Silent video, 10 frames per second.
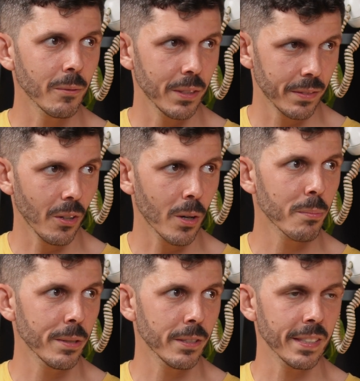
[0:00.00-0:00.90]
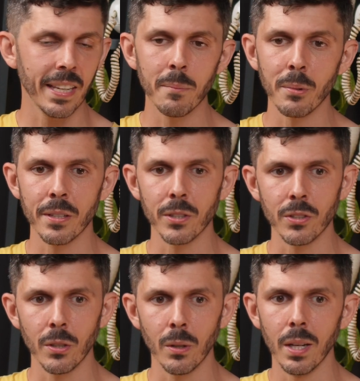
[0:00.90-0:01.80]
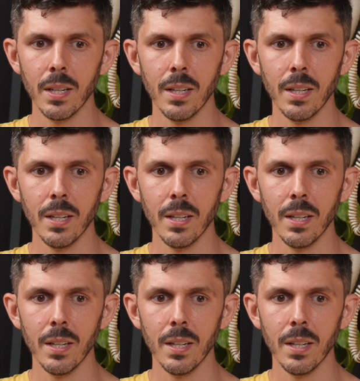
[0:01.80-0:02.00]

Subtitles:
with Art Breeder and GAN Breeder, so